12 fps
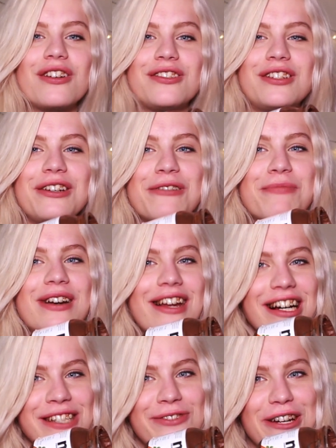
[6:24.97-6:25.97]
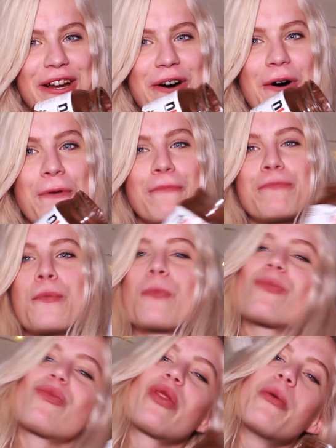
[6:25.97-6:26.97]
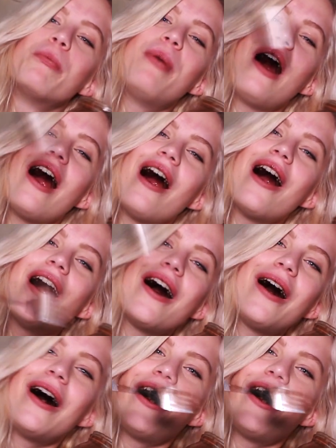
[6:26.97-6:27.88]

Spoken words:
See you in my next video. Bye.